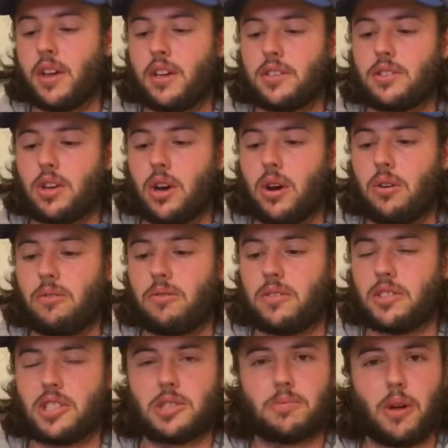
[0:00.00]
So
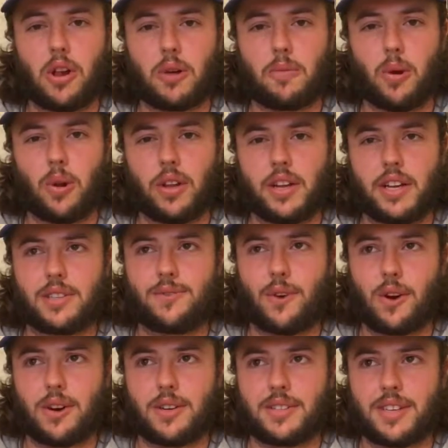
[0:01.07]
it's a smaller bullet as
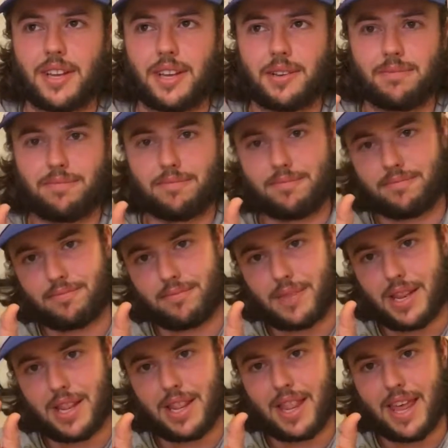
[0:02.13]
far as like
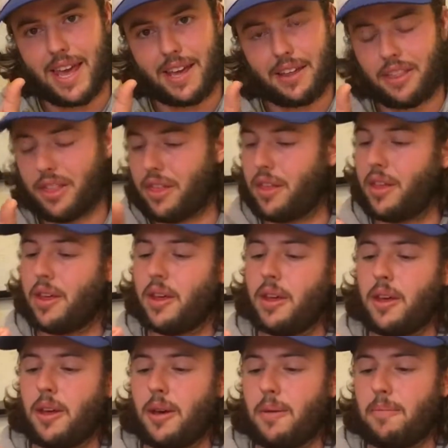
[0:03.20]
length,
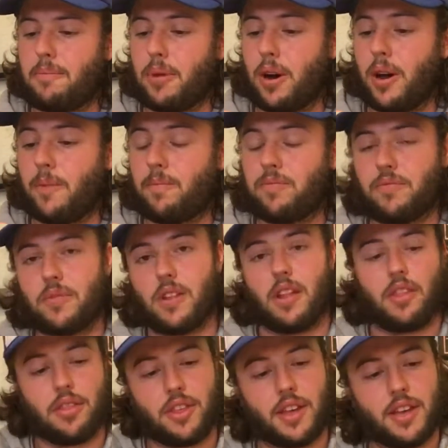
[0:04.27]
but
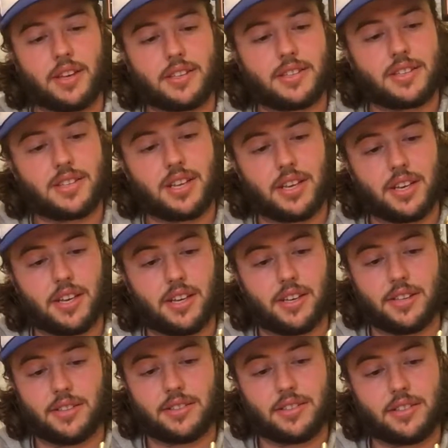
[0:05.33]
this
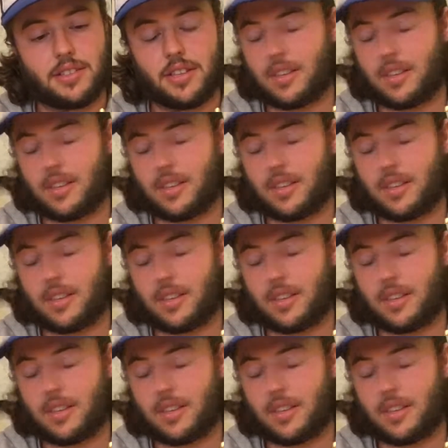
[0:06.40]
is,